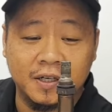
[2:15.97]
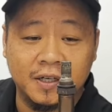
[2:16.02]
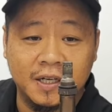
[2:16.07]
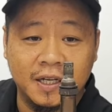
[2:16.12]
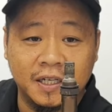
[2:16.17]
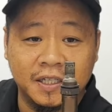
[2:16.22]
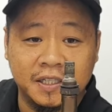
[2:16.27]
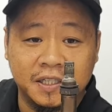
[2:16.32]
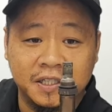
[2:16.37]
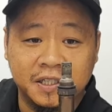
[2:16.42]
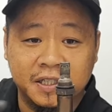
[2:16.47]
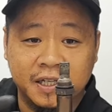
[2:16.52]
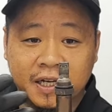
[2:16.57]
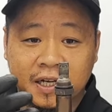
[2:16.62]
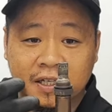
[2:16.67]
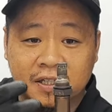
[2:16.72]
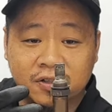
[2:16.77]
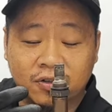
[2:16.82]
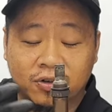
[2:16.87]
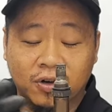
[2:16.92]
let's just say
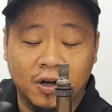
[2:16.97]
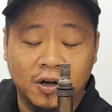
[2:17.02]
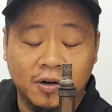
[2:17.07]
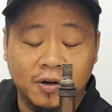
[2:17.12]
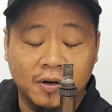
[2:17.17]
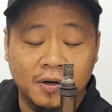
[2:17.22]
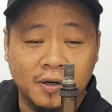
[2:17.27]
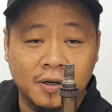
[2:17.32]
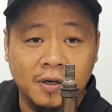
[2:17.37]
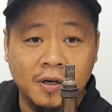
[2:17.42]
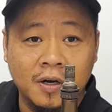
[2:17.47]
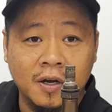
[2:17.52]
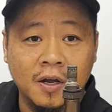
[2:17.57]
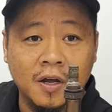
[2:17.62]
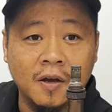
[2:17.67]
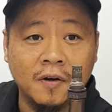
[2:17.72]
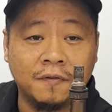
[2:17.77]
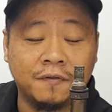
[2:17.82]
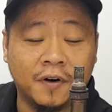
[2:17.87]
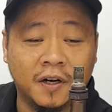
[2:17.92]
it's no longer
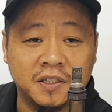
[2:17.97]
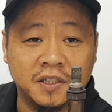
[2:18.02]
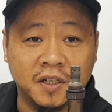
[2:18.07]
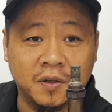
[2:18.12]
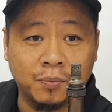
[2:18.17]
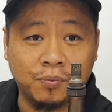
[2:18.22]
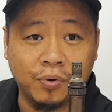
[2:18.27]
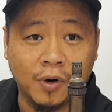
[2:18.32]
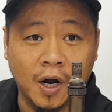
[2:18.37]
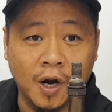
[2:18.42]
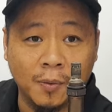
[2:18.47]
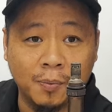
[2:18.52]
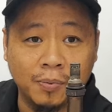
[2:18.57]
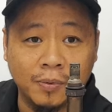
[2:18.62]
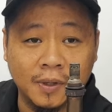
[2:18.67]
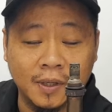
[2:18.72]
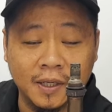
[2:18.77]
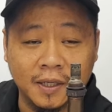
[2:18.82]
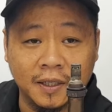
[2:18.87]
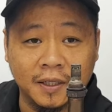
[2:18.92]
functioning
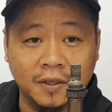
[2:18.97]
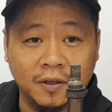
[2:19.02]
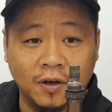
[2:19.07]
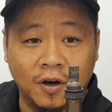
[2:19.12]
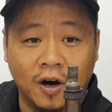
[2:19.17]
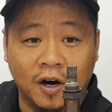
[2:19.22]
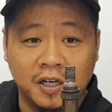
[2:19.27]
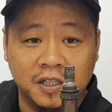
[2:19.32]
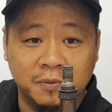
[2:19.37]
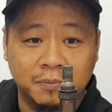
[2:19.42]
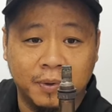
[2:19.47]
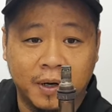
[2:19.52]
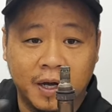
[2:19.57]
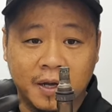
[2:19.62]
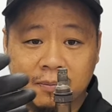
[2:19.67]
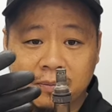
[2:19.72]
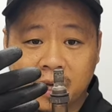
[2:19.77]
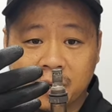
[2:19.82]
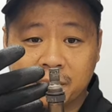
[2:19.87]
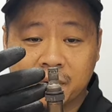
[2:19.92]
properly caused by
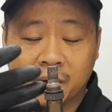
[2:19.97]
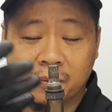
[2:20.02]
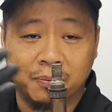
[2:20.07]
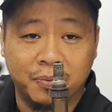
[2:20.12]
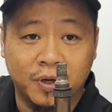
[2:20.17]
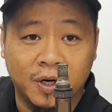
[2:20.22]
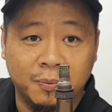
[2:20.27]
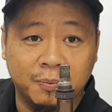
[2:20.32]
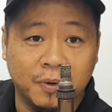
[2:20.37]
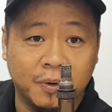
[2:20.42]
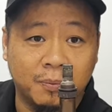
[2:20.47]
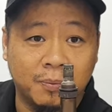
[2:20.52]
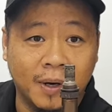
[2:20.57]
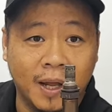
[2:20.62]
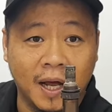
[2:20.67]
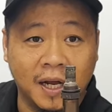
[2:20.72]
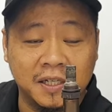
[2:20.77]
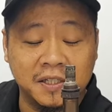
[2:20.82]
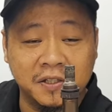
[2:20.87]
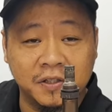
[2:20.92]
maybe a buildup of
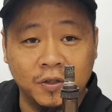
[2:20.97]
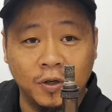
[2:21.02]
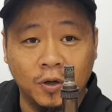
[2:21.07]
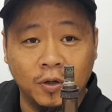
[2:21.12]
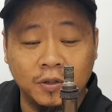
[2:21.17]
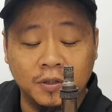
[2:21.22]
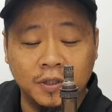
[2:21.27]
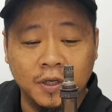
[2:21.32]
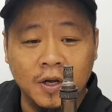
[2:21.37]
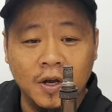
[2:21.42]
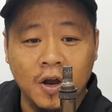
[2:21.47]
black soot,